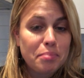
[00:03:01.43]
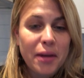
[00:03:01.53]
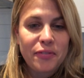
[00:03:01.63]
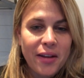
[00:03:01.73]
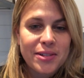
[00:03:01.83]

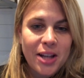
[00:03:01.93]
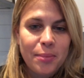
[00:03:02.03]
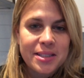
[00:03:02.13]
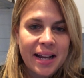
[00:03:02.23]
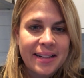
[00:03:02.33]
my favorite
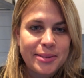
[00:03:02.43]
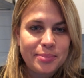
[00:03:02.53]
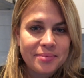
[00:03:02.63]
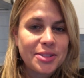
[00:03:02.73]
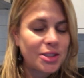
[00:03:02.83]
time of
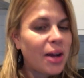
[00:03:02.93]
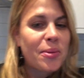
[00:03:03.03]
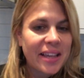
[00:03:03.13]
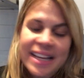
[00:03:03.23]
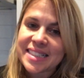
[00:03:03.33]
day, the time
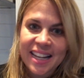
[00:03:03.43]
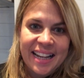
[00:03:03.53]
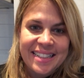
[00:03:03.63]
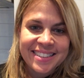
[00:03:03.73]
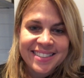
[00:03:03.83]
when I get to
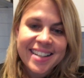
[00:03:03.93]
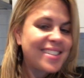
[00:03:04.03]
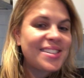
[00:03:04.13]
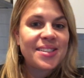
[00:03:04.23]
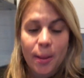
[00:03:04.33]
eat.
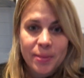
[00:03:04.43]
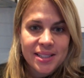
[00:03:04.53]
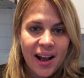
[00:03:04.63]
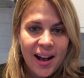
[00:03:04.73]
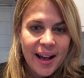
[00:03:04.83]
It's supper
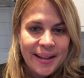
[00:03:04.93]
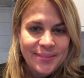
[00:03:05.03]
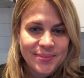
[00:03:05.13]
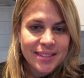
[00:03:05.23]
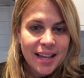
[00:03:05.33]

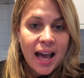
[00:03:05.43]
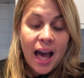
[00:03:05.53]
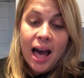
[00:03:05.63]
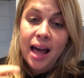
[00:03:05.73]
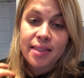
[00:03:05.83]
time.
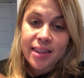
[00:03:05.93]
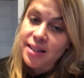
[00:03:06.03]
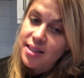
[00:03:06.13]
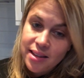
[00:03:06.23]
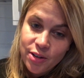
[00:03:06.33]
And
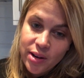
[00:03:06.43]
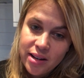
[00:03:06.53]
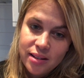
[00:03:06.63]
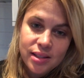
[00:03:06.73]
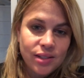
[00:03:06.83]
these are the
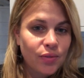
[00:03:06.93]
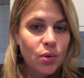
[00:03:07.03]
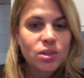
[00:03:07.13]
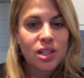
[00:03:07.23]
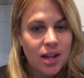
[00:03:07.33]
ingredients
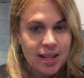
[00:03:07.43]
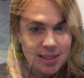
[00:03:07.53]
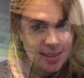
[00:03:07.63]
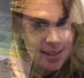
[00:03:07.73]
for tonight's